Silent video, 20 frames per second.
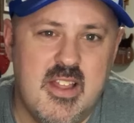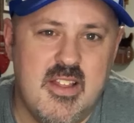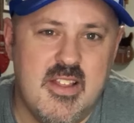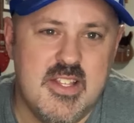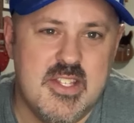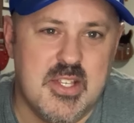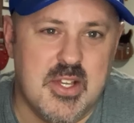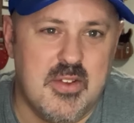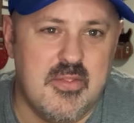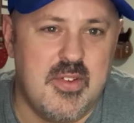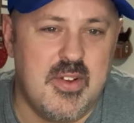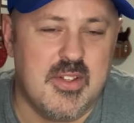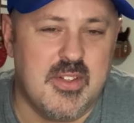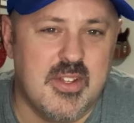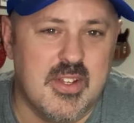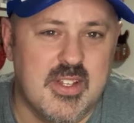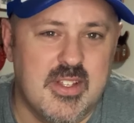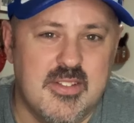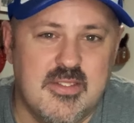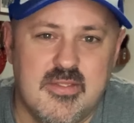So if you're
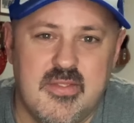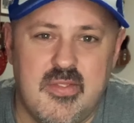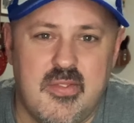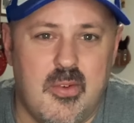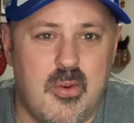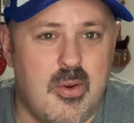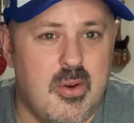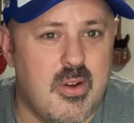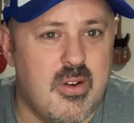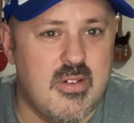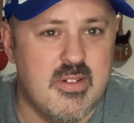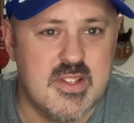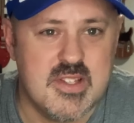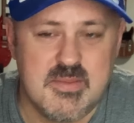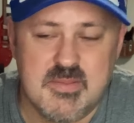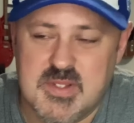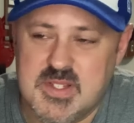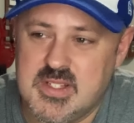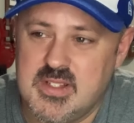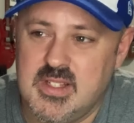looking for
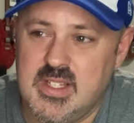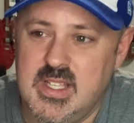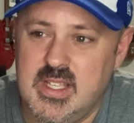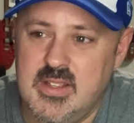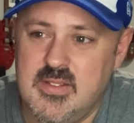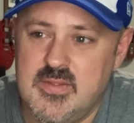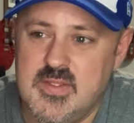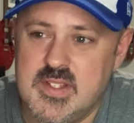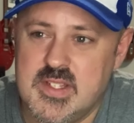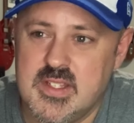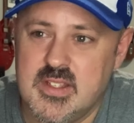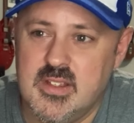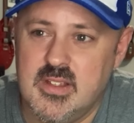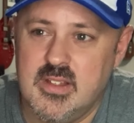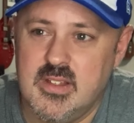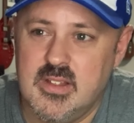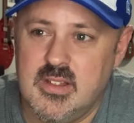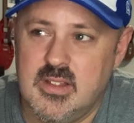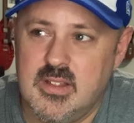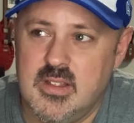some sleeves,
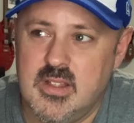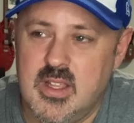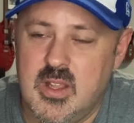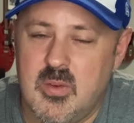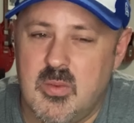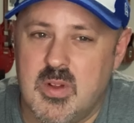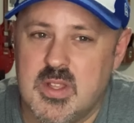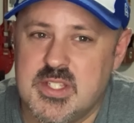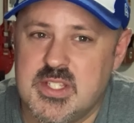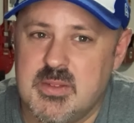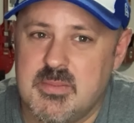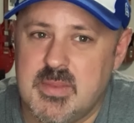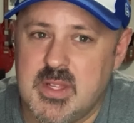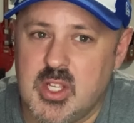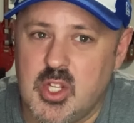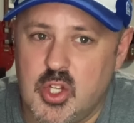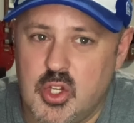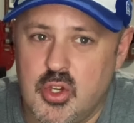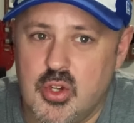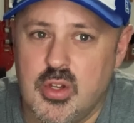you want
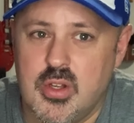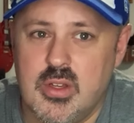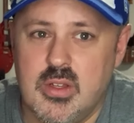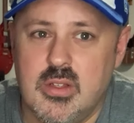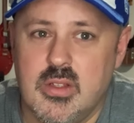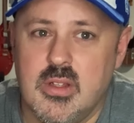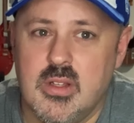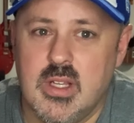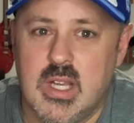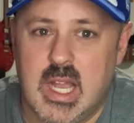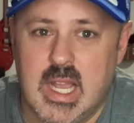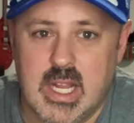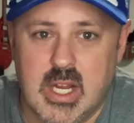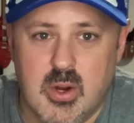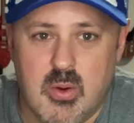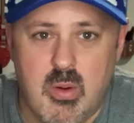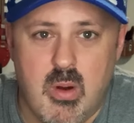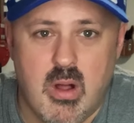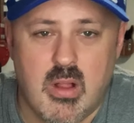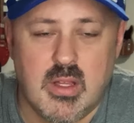something good, high
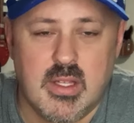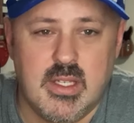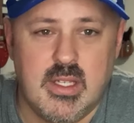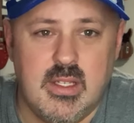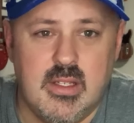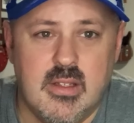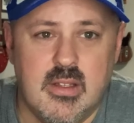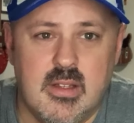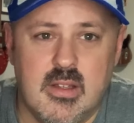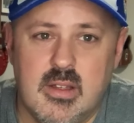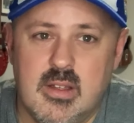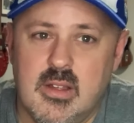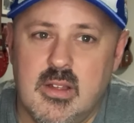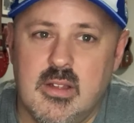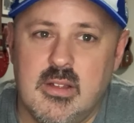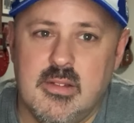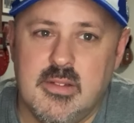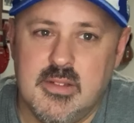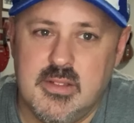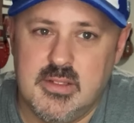quality,
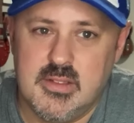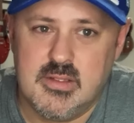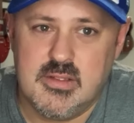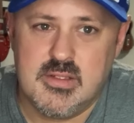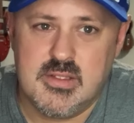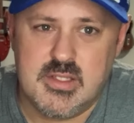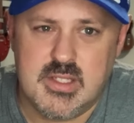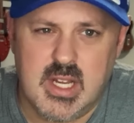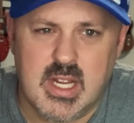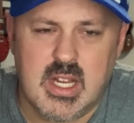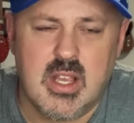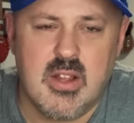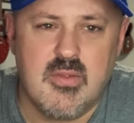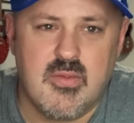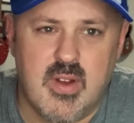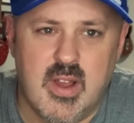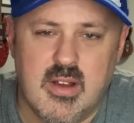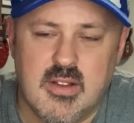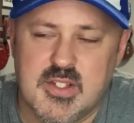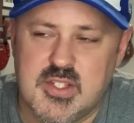check out
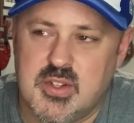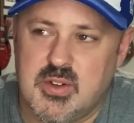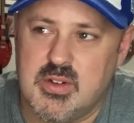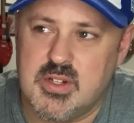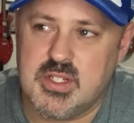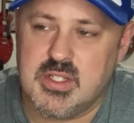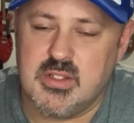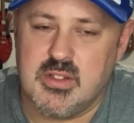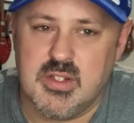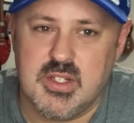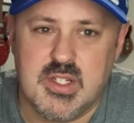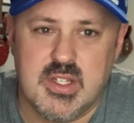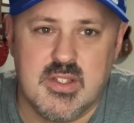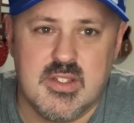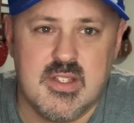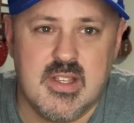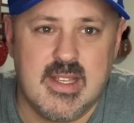Vinyl Storage Solutions.